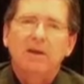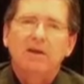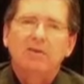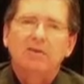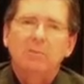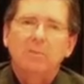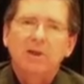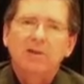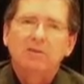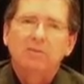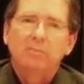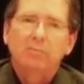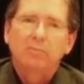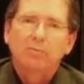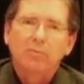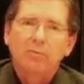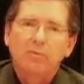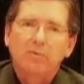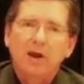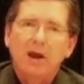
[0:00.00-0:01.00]
and to make the
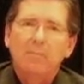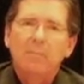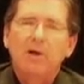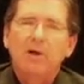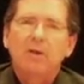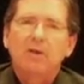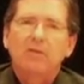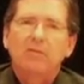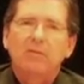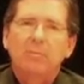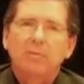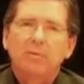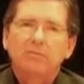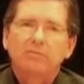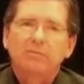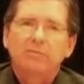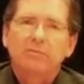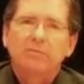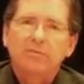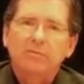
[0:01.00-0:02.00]
program the
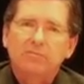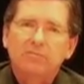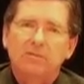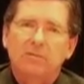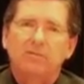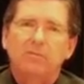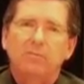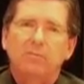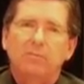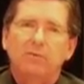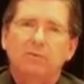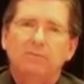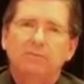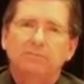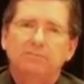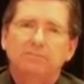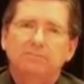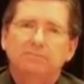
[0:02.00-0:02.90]
most efficient in the world.